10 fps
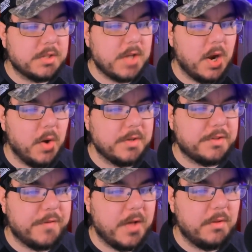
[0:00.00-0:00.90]
Scott
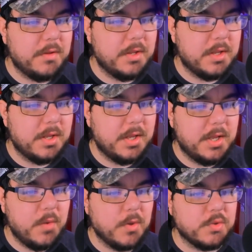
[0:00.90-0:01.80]
always felt
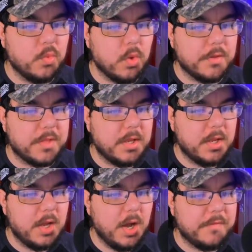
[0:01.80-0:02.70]
he wasn't worthy
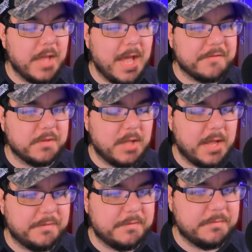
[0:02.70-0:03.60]
of the
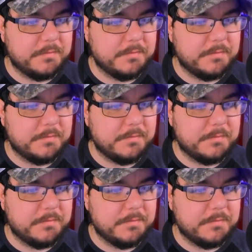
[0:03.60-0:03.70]
afterlife.